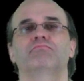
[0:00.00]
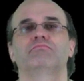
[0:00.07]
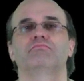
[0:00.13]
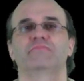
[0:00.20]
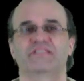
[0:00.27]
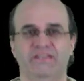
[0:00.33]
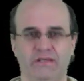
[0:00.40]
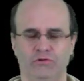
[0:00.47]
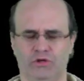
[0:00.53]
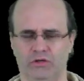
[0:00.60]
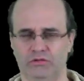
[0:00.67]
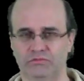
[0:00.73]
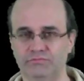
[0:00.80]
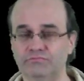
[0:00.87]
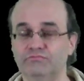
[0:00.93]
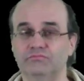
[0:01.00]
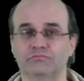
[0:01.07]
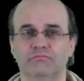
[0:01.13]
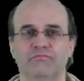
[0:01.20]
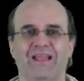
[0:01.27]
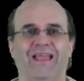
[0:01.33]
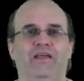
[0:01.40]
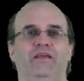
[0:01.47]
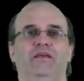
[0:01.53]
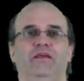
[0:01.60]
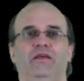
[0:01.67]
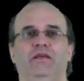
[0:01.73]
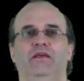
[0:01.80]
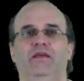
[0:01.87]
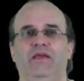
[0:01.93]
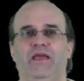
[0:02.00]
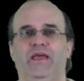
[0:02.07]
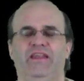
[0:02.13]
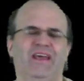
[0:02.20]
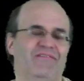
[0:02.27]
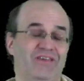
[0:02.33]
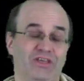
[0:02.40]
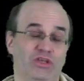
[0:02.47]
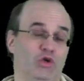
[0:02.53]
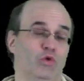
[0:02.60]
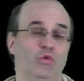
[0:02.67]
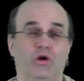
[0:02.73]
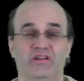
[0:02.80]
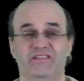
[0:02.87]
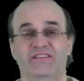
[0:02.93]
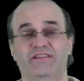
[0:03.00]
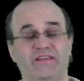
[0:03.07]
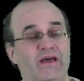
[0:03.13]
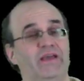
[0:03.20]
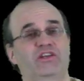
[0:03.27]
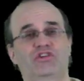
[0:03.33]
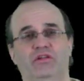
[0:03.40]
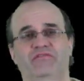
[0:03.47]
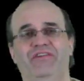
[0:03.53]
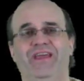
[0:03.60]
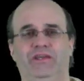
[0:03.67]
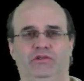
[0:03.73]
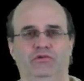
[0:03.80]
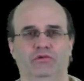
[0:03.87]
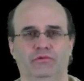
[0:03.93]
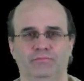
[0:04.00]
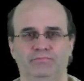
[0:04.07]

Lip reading: 0, and having u1 as a direction vector.